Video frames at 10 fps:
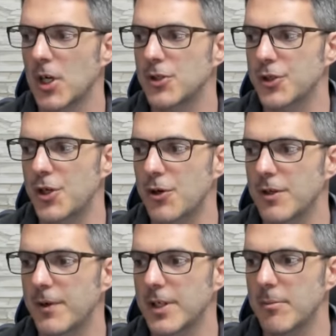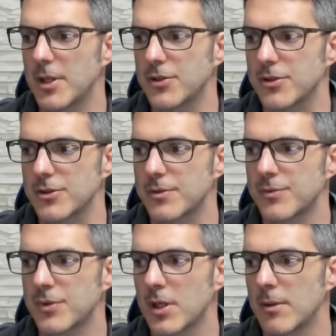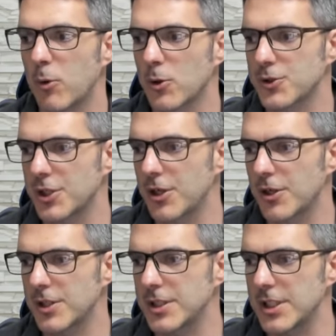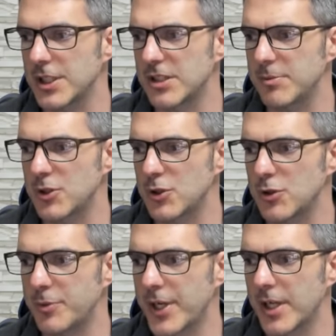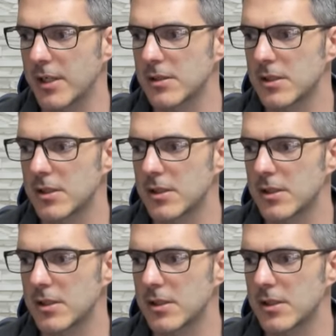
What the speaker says: Security fundamentals, port security, DHCP snooping,